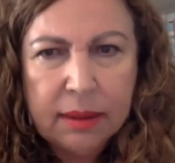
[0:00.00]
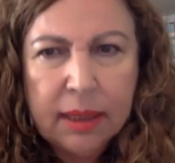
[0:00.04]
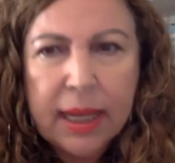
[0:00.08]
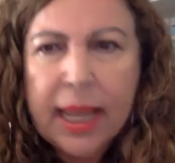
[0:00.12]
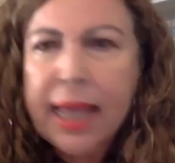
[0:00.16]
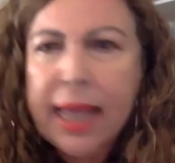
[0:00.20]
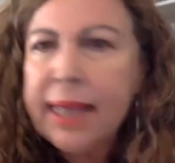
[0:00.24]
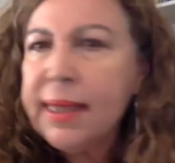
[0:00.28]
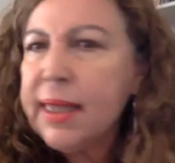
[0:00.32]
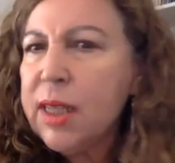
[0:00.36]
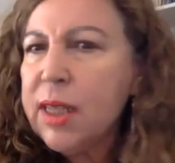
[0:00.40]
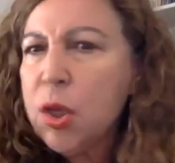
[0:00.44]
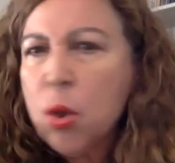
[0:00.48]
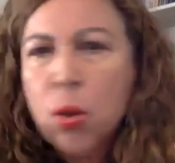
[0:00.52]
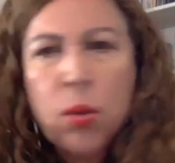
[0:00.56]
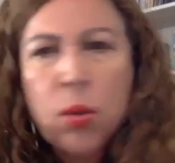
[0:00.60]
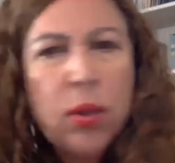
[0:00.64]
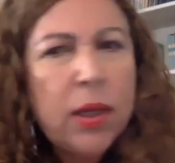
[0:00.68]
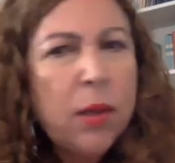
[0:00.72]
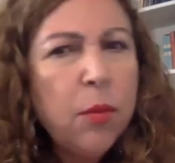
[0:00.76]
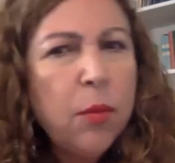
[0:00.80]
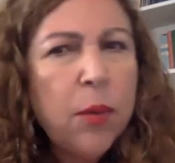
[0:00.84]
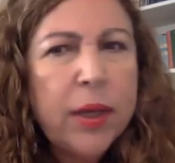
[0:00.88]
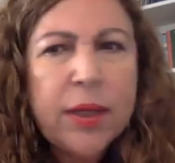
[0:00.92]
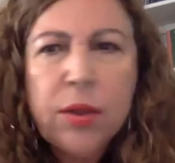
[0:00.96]
And the only
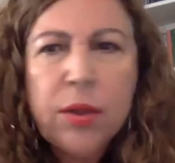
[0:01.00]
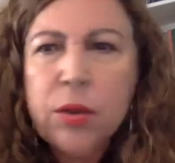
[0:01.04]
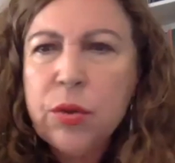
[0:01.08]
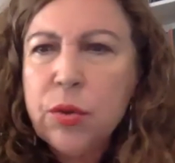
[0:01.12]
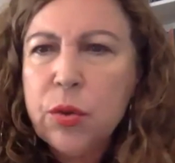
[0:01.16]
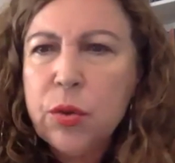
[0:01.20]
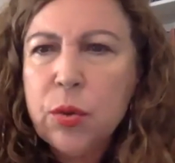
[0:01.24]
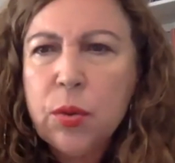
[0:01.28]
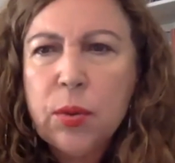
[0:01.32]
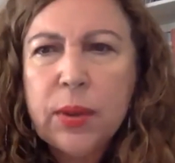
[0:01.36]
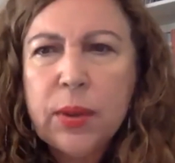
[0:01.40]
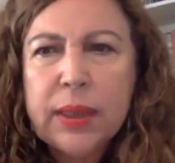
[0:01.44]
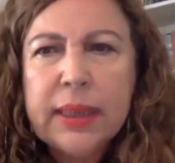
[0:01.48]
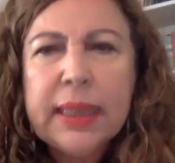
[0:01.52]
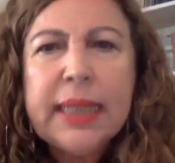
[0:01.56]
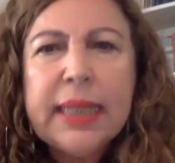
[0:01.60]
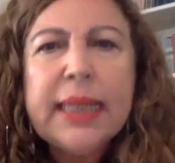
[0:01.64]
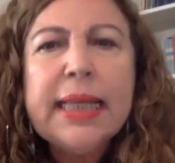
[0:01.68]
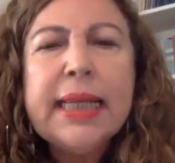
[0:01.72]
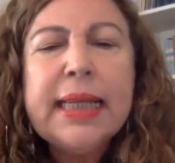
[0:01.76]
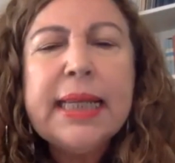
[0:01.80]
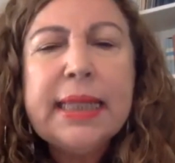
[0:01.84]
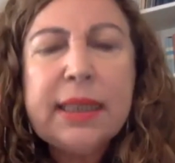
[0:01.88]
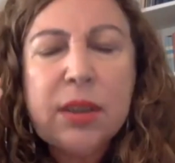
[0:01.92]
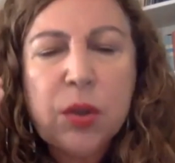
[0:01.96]
way to do it
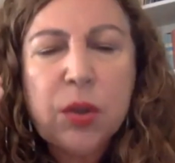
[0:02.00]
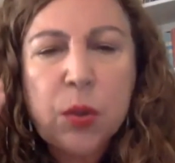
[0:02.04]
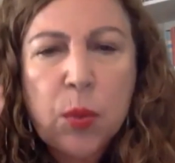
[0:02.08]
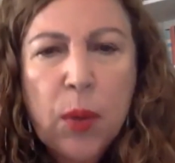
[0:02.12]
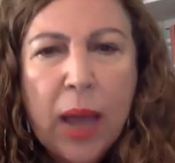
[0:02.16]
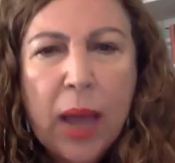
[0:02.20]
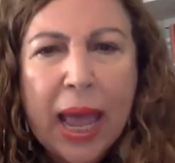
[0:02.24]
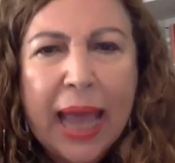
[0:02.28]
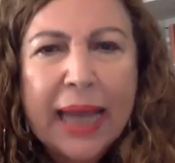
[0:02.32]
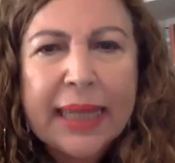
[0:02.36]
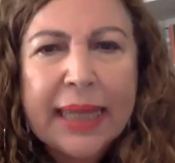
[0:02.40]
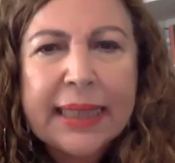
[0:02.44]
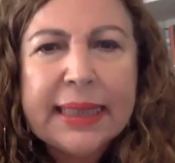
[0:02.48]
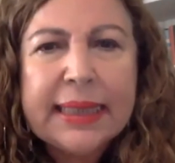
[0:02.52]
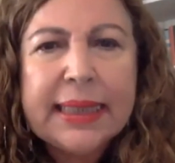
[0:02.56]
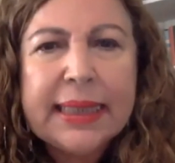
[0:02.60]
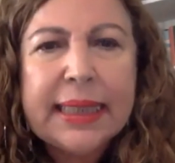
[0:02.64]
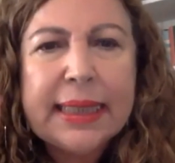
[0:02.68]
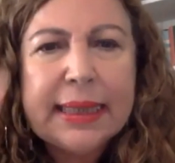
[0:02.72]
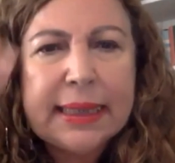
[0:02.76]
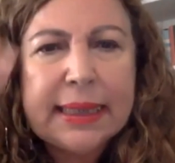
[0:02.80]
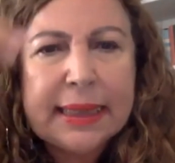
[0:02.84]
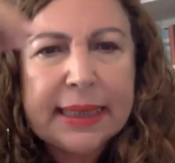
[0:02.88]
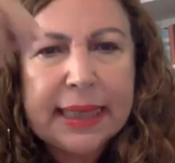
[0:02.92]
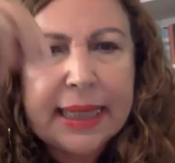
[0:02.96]
is to
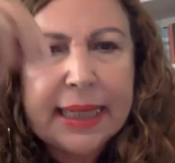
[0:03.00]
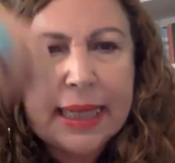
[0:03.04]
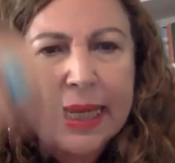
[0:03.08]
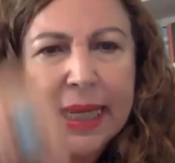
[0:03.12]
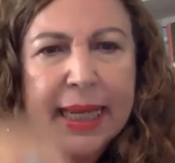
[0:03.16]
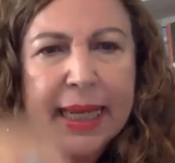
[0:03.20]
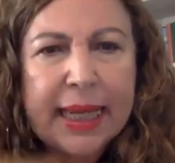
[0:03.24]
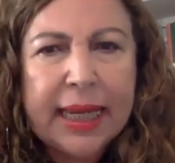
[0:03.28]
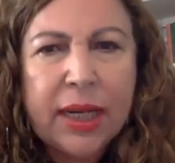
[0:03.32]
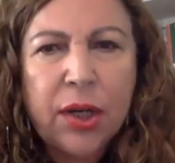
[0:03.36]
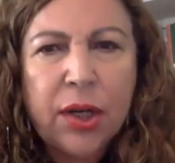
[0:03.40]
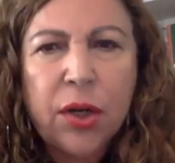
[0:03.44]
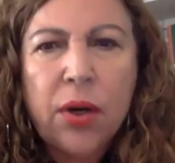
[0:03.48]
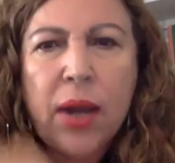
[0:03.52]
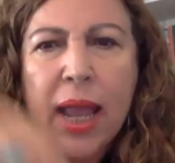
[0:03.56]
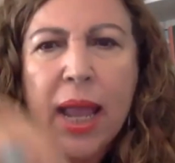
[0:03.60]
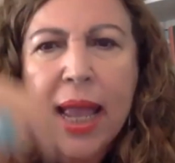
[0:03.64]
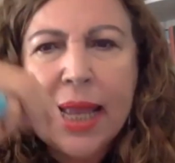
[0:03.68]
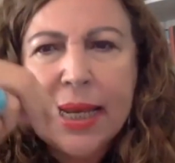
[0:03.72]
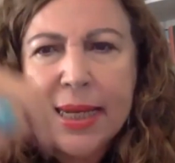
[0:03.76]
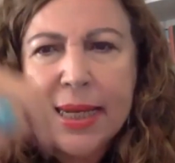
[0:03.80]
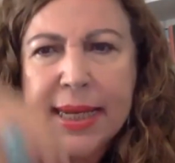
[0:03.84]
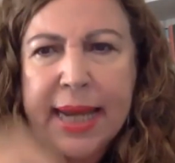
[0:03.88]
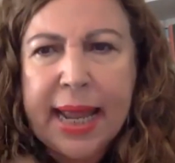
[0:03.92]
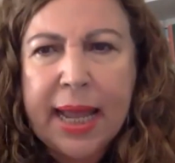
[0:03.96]
access the here
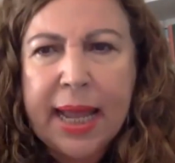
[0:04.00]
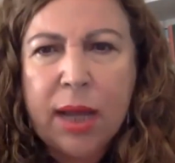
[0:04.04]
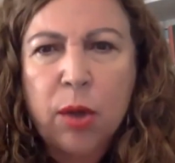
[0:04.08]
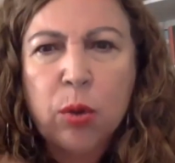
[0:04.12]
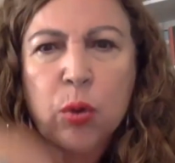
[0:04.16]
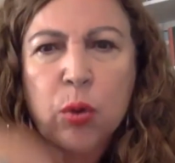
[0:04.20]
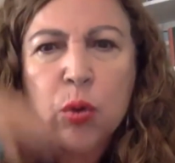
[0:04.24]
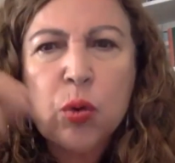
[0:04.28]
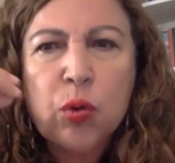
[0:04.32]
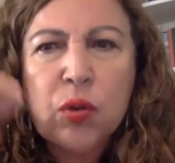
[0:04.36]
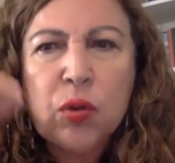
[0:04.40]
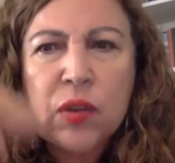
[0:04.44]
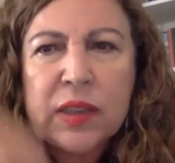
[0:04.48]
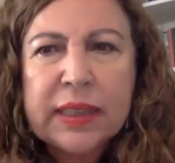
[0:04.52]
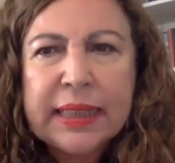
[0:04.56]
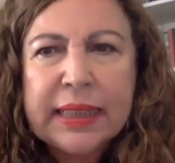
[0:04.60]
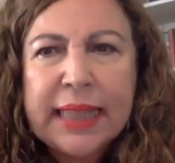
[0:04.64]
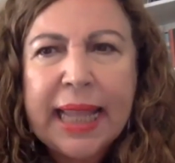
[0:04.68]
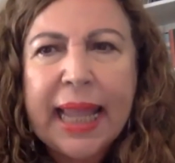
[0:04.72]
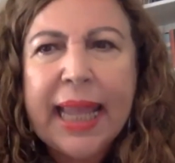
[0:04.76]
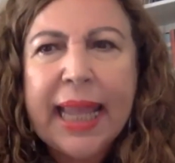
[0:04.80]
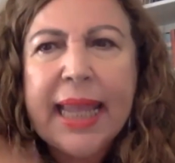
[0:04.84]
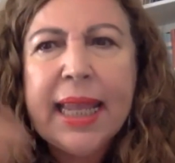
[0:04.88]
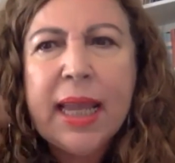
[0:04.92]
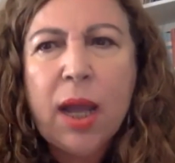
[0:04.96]
and now, to
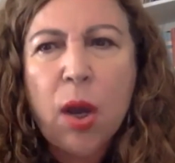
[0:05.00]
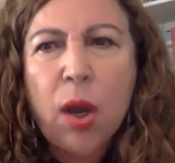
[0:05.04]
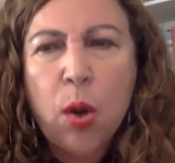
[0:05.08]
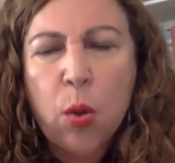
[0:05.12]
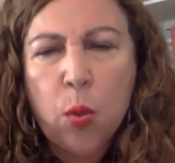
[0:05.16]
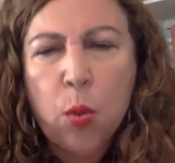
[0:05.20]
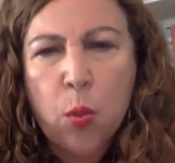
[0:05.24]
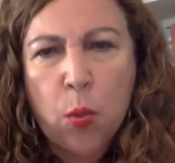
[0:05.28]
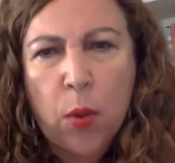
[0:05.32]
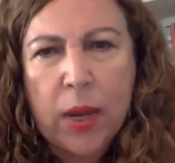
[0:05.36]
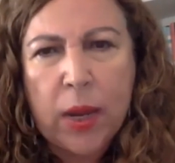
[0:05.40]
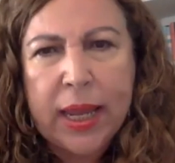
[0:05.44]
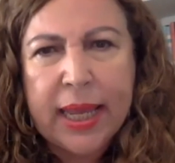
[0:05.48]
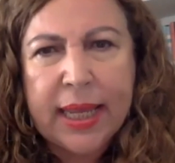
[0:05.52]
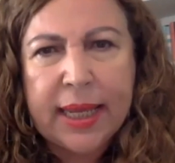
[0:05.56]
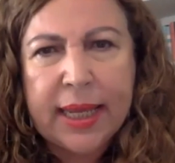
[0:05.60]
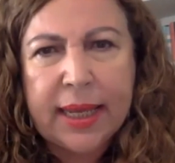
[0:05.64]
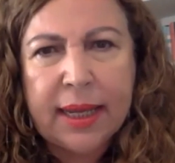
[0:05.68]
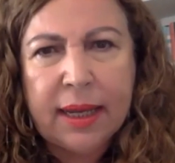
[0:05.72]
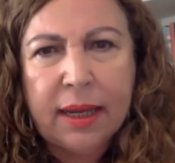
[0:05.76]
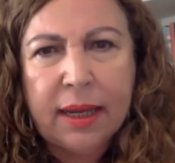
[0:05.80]
stay awake.